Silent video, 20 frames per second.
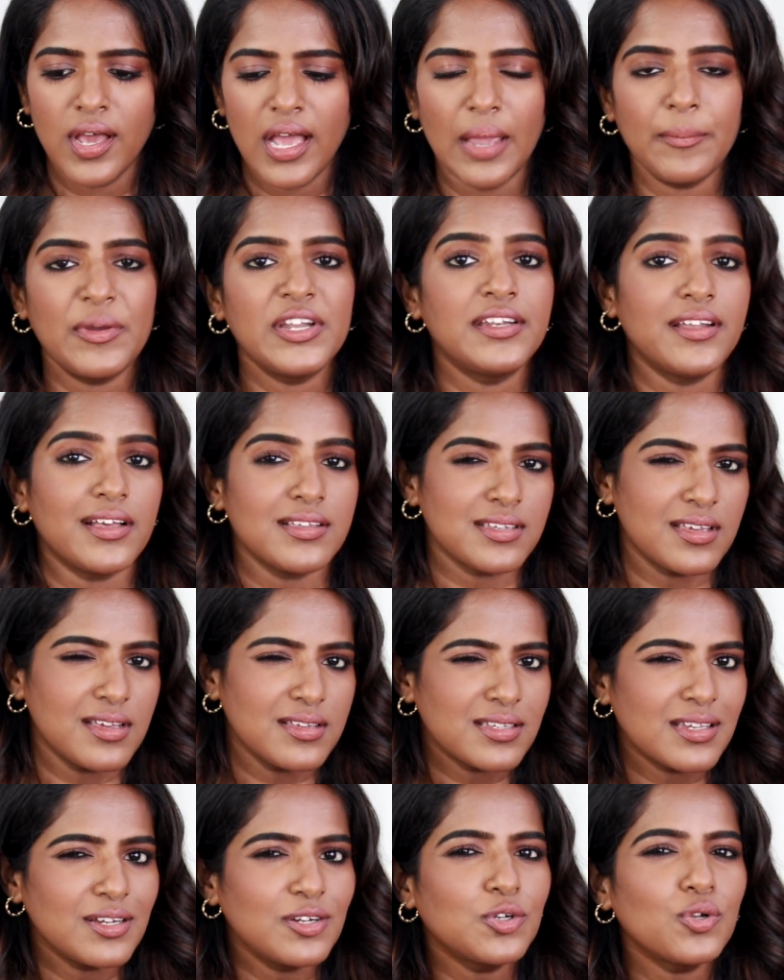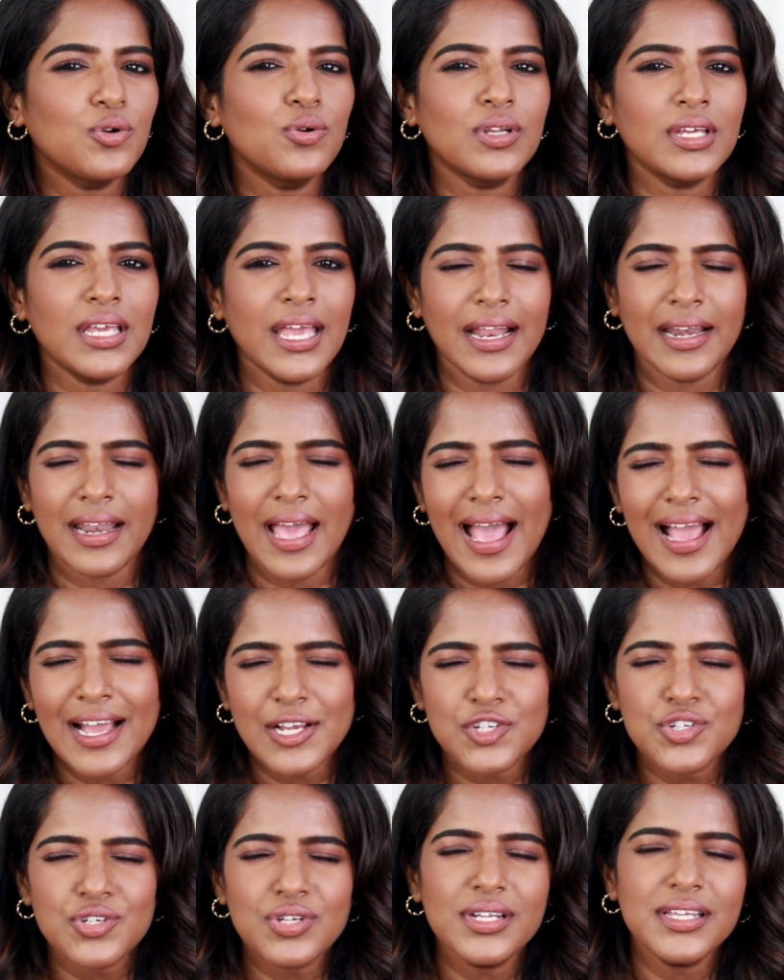I mean, dusky skin tone can
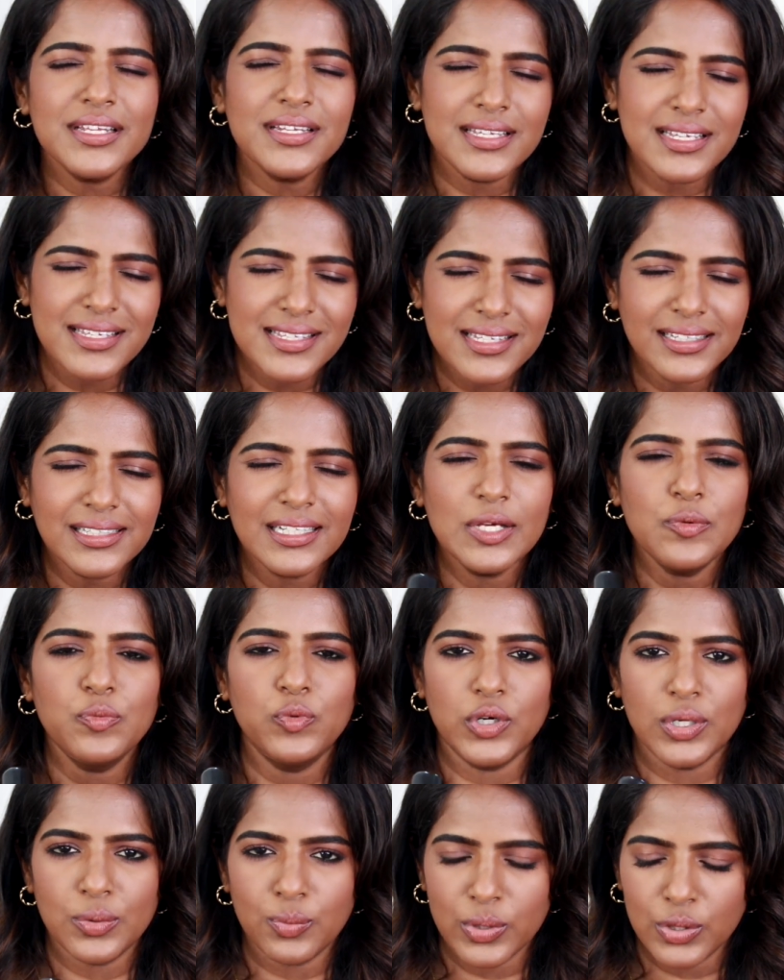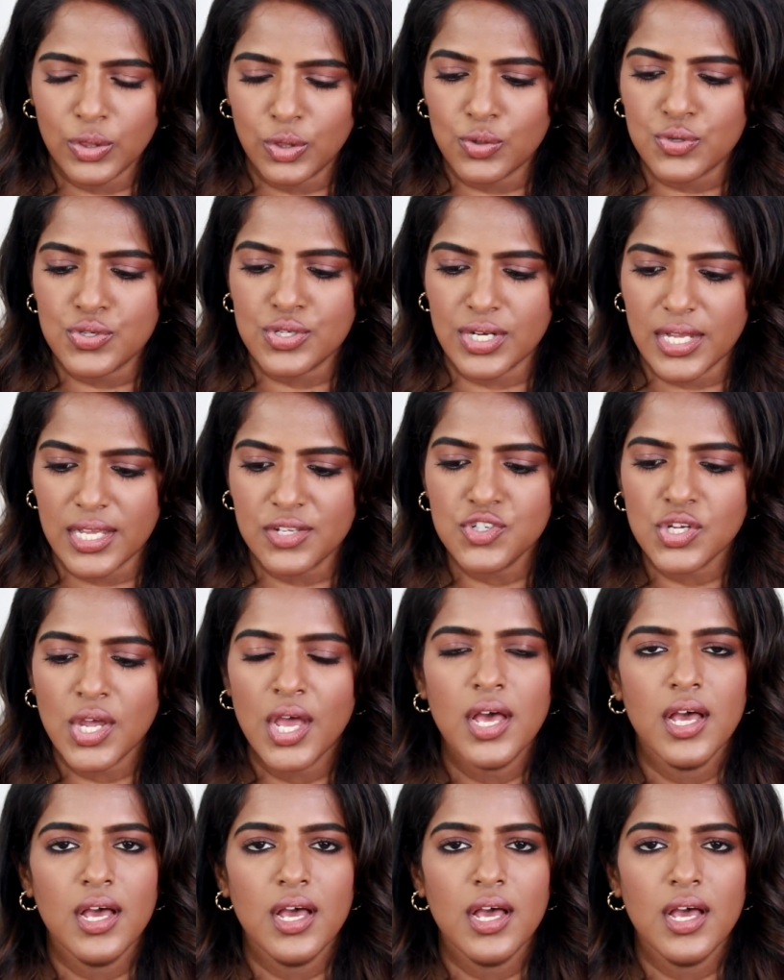actually decently work with those range.